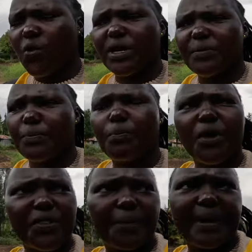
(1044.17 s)
when
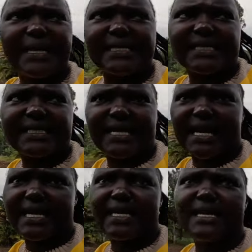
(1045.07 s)
both parents
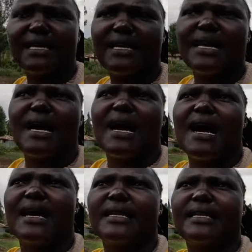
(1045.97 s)
die
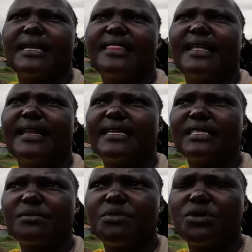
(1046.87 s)
and the
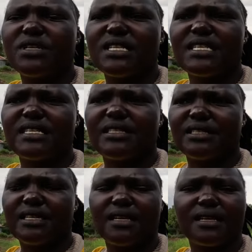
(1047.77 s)
last born
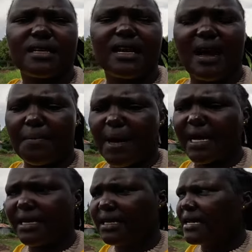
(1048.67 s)
is a
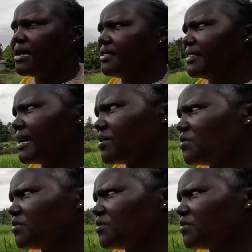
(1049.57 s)
man, they are